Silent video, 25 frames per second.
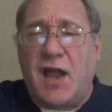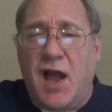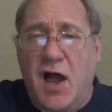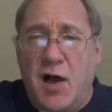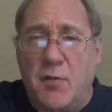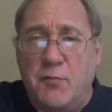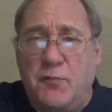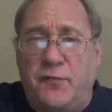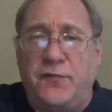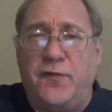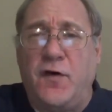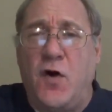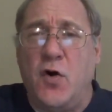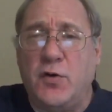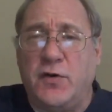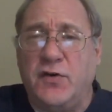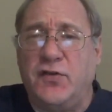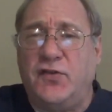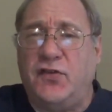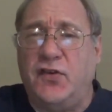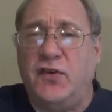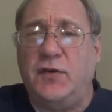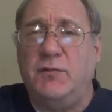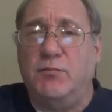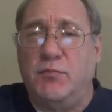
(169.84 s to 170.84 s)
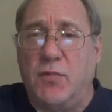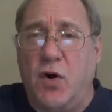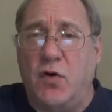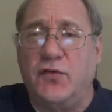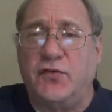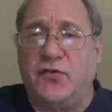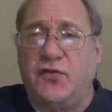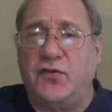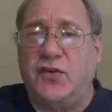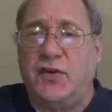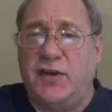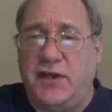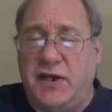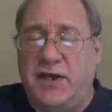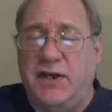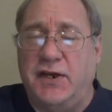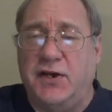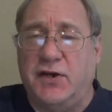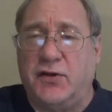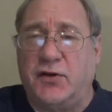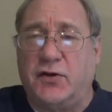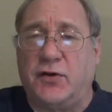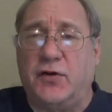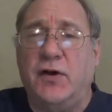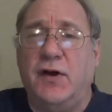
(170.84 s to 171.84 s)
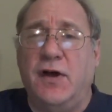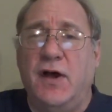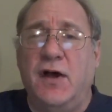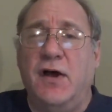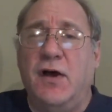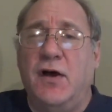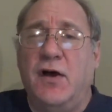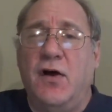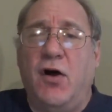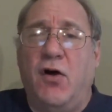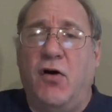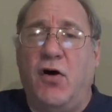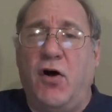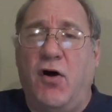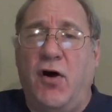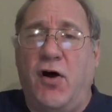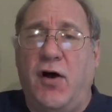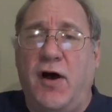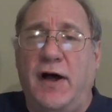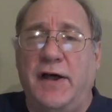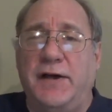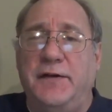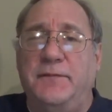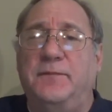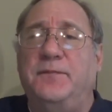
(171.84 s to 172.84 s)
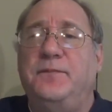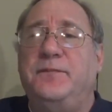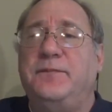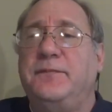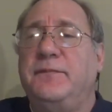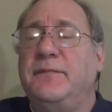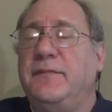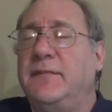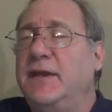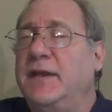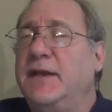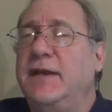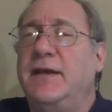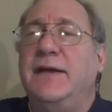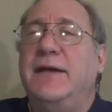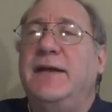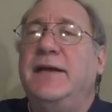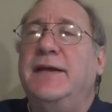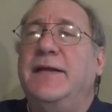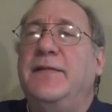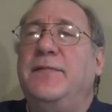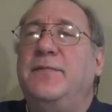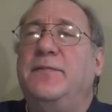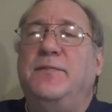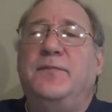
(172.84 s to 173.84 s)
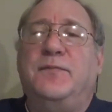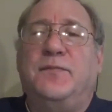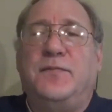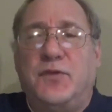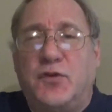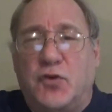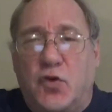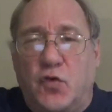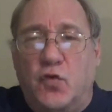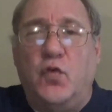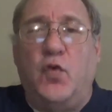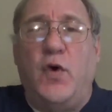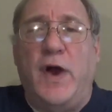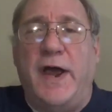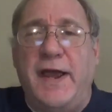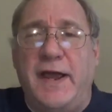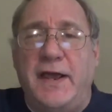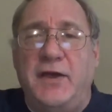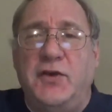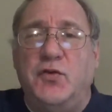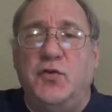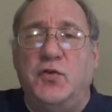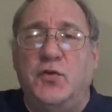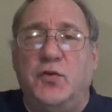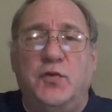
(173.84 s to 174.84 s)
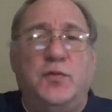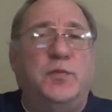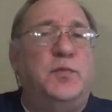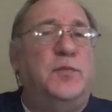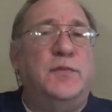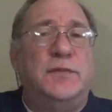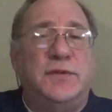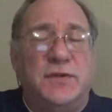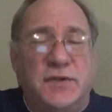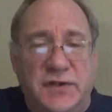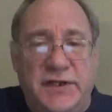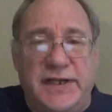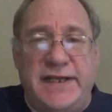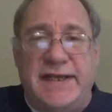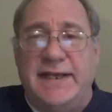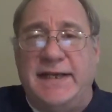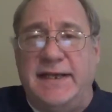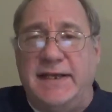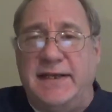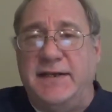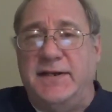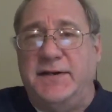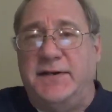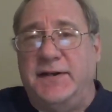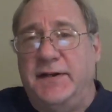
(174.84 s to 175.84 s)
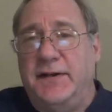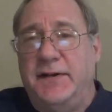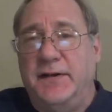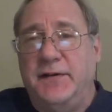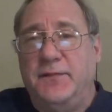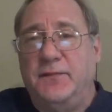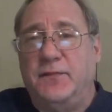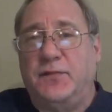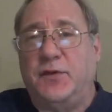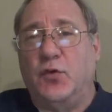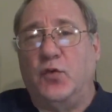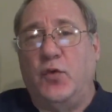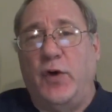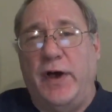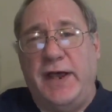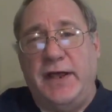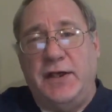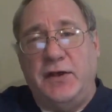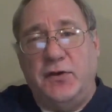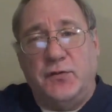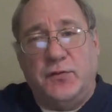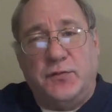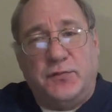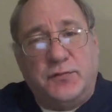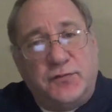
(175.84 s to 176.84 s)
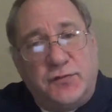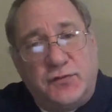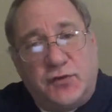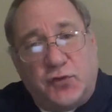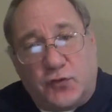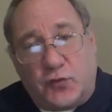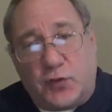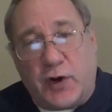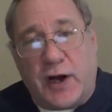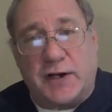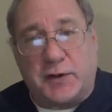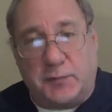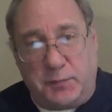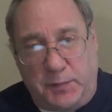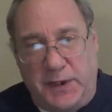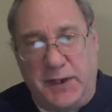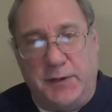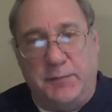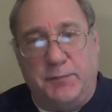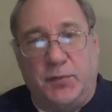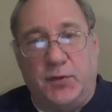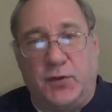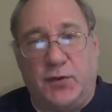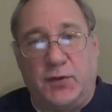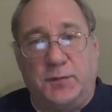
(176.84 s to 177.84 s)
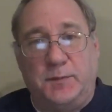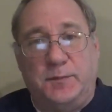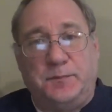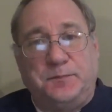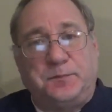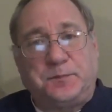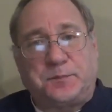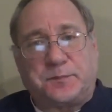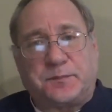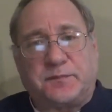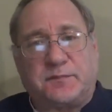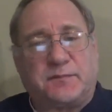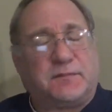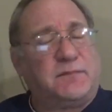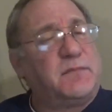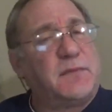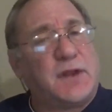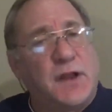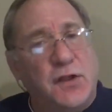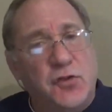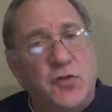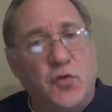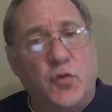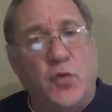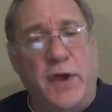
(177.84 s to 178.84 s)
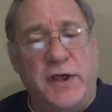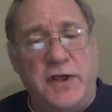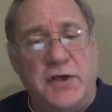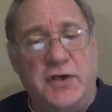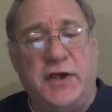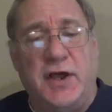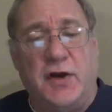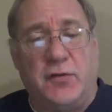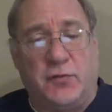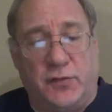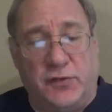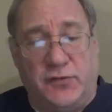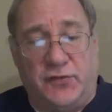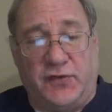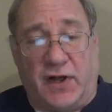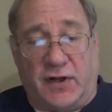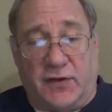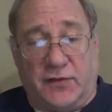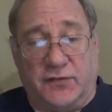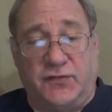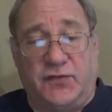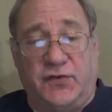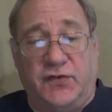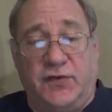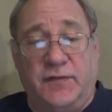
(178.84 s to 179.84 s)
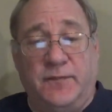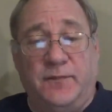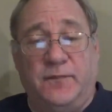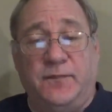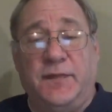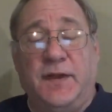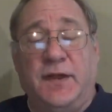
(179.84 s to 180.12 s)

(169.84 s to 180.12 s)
I'm focusing mostly here on the way you lead the way you direct people, the way you get results.